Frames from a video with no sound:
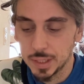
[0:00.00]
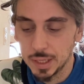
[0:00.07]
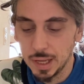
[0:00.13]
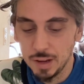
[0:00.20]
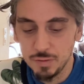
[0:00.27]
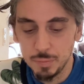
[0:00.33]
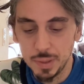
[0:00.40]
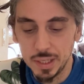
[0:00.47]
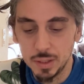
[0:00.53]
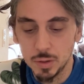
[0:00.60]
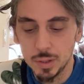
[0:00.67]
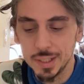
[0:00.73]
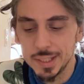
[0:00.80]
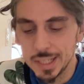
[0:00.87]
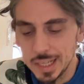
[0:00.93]
I've been
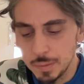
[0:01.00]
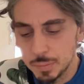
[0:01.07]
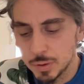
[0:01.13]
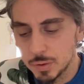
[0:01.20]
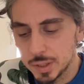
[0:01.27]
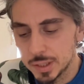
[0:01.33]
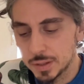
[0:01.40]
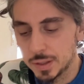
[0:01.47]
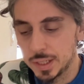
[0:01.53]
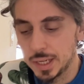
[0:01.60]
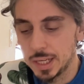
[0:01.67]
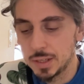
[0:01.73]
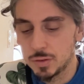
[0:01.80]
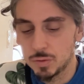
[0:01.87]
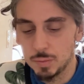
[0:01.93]
going deeper into the
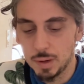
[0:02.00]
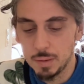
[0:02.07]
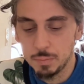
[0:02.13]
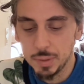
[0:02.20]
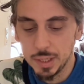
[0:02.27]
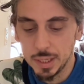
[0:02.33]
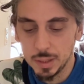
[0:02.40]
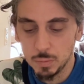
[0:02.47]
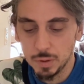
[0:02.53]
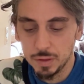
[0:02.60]
nature of my being